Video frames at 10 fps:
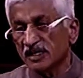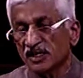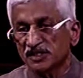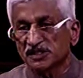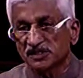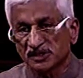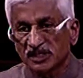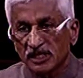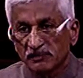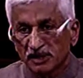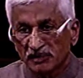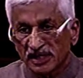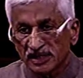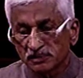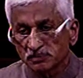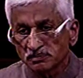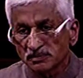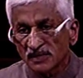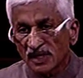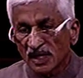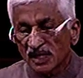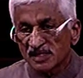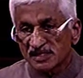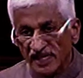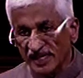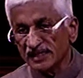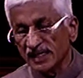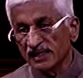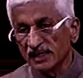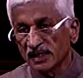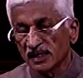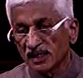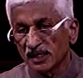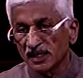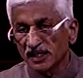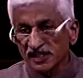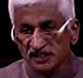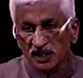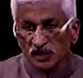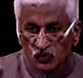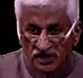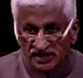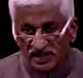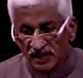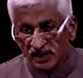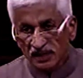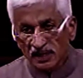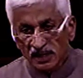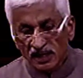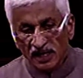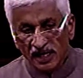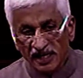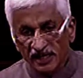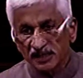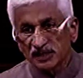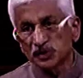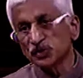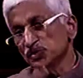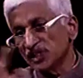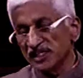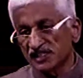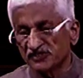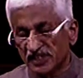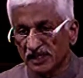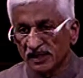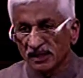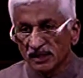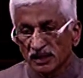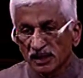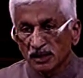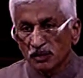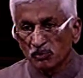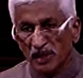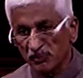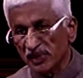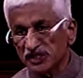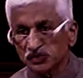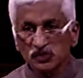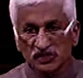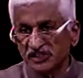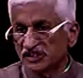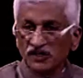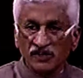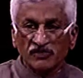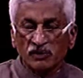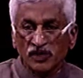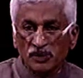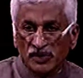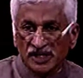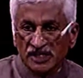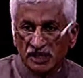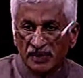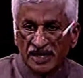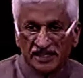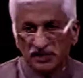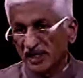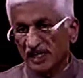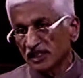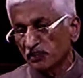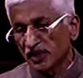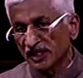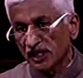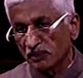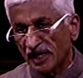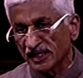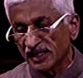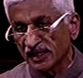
constitutional amendment, saying that it is not 1/3 and 2/3 of the members who switch over from one political party to another political party